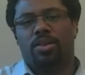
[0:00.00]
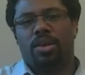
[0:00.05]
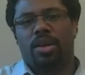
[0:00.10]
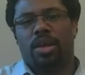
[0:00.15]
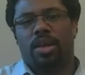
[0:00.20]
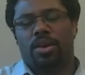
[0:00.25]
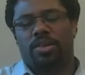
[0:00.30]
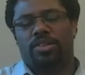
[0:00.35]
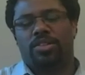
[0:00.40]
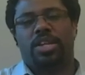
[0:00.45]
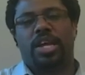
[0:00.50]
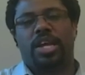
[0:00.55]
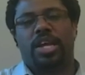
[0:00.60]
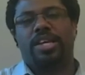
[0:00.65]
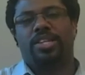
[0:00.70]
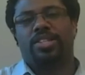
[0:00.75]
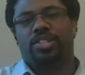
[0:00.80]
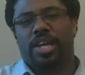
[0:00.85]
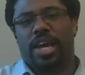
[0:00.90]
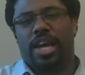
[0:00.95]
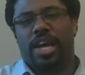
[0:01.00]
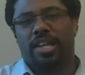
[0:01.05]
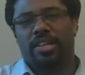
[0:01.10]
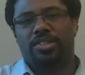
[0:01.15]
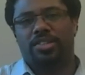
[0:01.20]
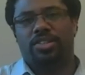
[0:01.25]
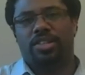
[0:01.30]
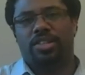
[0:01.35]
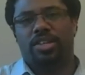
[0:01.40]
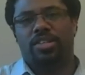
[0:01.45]
you know, today's
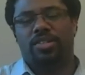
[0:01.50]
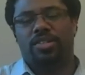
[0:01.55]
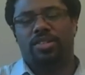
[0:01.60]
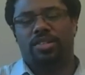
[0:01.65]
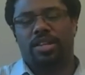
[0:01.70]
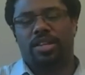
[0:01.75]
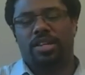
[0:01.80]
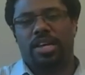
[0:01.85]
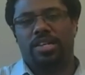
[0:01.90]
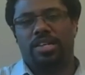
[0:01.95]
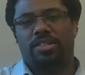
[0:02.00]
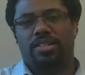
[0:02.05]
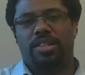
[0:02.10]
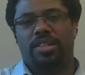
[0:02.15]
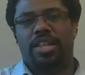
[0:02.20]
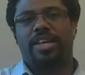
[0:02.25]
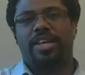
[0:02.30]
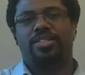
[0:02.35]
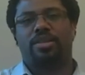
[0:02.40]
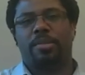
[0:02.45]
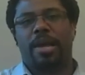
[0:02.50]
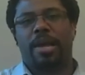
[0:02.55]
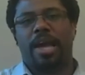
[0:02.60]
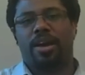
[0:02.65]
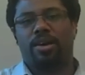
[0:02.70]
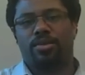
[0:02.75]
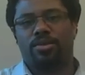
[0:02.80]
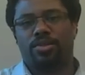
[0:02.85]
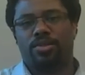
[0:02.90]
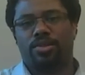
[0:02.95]
challenge is is less
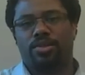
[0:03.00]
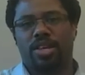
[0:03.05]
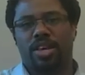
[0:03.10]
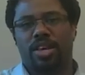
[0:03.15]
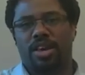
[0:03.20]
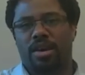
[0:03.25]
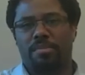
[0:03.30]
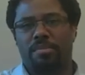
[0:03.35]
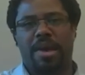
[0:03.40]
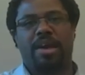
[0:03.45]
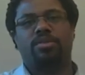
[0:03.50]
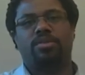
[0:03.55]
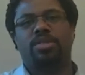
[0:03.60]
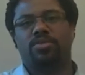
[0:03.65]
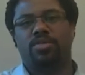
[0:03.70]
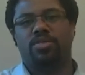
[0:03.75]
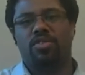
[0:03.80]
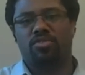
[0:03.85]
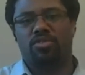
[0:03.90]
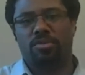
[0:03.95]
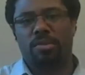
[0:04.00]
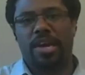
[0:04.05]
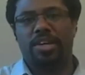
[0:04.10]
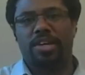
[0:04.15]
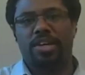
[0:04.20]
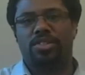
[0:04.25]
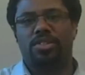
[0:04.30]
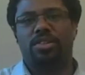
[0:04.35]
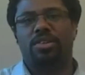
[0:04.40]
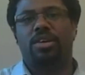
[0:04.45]
about the amount of
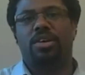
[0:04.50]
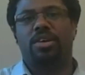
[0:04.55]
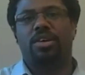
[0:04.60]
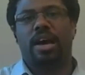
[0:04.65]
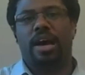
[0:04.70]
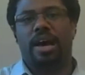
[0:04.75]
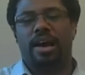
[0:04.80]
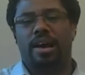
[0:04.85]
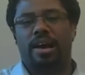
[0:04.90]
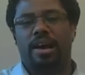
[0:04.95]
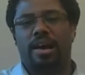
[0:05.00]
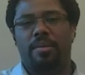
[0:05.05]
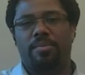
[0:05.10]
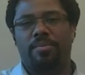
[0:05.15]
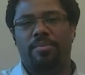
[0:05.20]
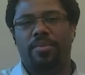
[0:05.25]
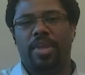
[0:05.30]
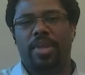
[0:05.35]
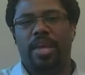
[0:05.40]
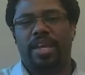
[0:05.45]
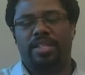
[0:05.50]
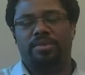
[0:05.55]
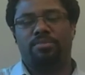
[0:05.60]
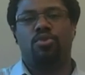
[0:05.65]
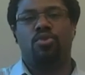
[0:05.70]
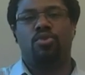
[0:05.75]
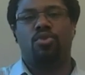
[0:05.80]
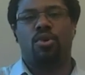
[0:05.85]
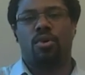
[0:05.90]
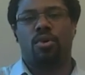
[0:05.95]
information. Um, it's
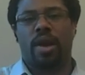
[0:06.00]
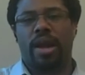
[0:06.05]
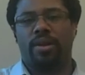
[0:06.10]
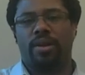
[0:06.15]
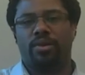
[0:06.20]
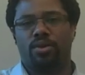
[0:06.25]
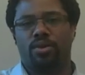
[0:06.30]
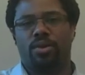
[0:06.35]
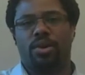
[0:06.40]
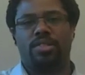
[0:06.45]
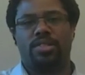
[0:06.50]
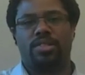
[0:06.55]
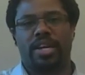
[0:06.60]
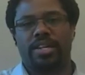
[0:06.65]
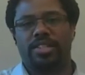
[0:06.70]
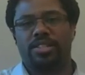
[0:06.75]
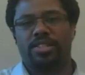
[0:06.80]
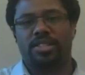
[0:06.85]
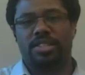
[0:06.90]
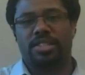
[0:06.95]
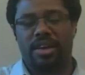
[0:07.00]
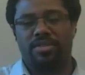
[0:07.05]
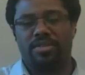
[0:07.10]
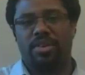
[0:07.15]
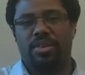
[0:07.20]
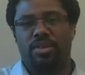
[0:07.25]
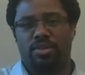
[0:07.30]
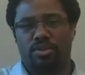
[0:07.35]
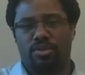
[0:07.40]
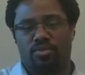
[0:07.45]
more around organizations
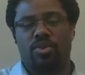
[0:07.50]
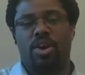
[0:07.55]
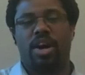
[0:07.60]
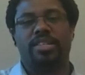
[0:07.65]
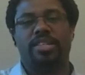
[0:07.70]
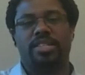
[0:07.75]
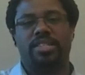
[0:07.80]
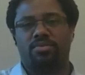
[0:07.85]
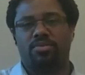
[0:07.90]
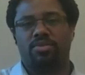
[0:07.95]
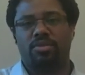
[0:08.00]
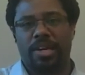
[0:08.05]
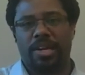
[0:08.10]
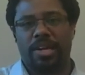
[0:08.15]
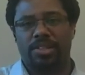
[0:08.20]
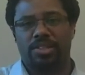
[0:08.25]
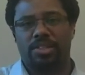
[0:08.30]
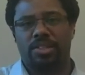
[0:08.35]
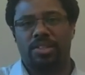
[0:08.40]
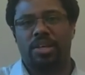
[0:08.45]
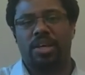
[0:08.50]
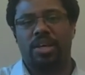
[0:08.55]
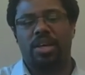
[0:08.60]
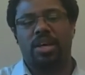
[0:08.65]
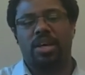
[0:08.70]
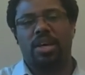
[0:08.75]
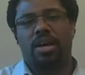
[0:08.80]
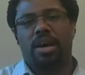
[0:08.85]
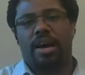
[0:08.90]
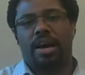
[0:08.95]
having the right information.
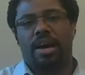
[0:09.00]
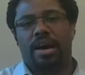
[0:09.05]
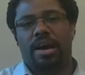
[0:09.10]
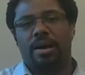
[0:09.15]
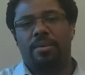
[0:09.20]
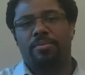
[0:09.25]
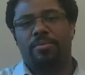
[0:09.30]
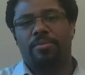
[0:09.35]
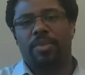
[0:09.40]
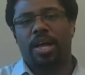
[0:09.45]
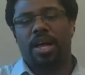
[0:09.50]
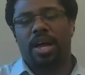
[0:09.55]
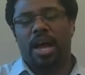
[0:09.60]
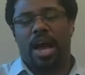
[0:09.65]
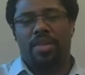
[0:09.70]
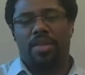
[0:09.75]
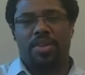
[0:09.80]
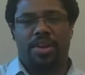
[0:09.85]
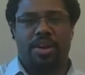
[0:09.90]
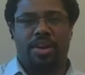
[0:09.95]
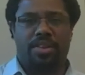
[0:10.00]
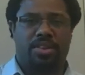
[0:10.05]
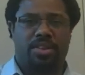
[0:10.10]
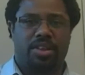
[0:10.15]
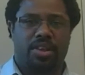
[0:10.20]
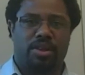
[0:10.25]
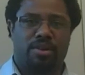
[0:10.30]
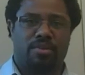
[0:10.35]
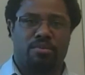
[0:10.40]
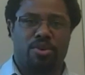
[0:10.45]
Um, and then I
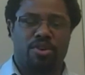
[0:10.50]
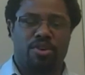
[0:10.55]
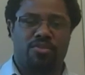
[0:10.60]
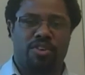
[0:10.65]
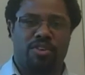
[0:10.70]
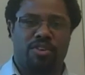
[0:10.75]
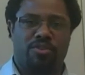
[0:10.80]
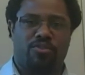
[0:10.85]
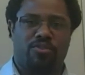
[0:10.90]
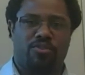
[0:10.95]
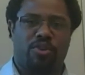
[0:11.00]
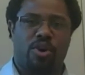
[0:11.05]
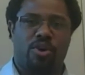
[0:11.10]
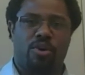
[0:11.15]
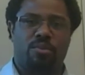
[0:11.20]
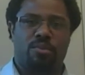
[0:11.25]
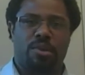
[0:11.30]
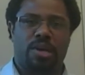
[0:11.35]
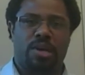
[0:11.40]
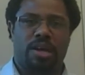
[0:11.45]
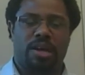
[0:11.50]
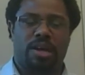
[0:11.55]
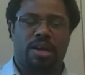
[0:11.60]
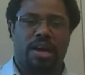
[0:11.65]
think moving from